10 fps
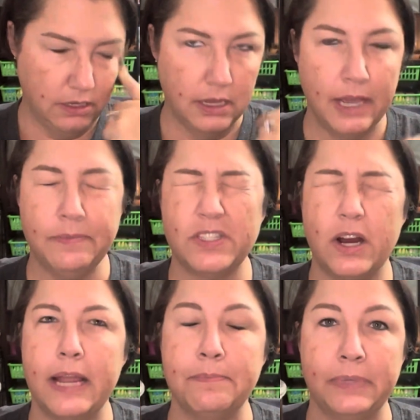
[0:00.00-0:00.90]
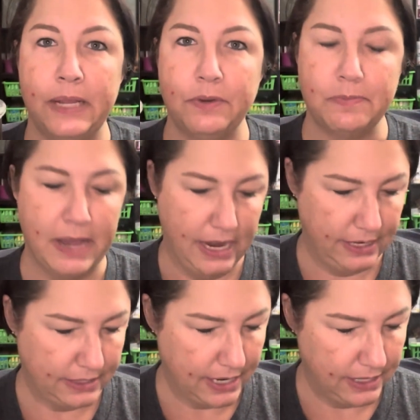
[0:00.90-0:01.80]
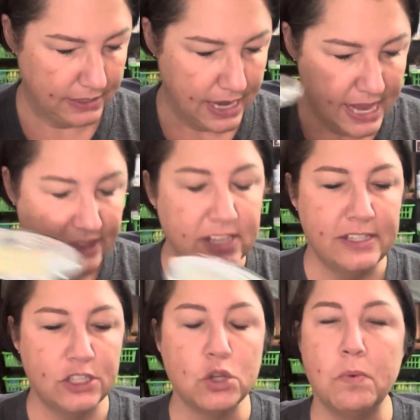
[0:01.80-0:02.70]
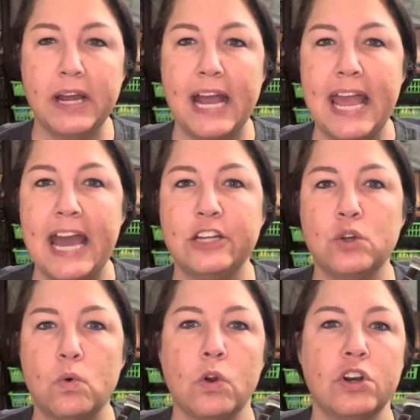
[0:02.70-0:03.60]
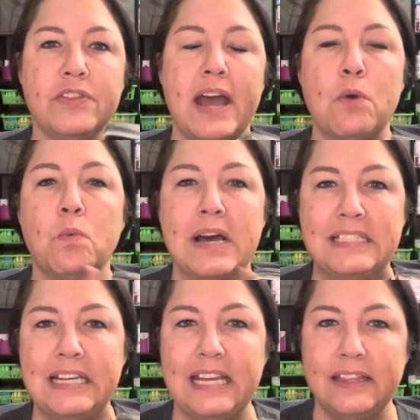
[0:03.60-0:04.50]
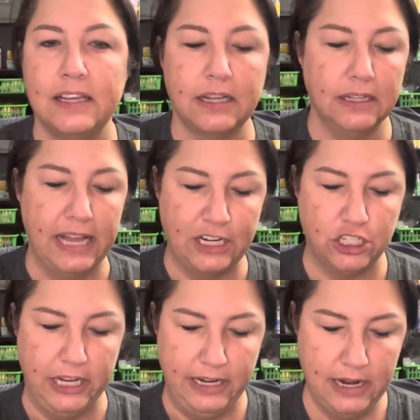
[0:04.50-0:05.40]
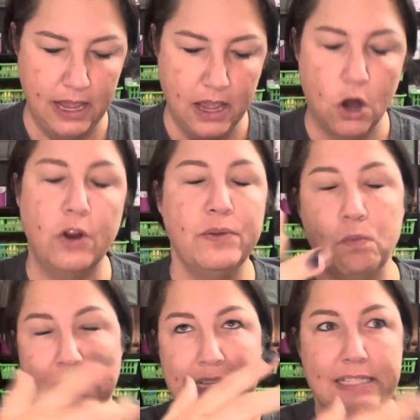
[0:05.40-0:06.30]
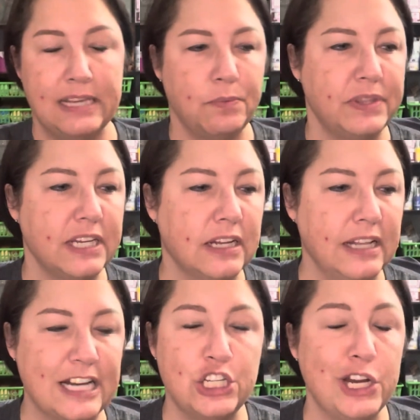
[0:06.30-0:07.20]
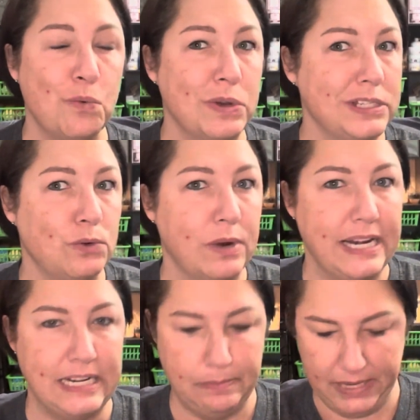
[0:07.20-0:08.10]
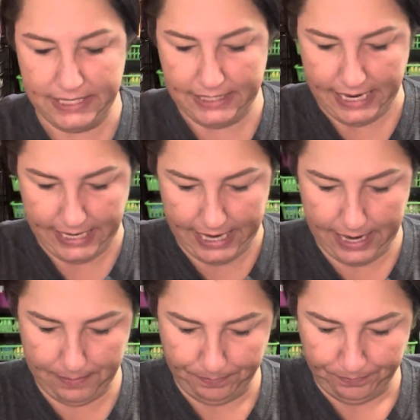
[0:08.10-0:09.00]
I'm sorry, I'm playing with my eyes, guys. This is the one I had to order that wasn't in the collection, or it wasn't sent with the collection. It wasn't ready to be sent yet.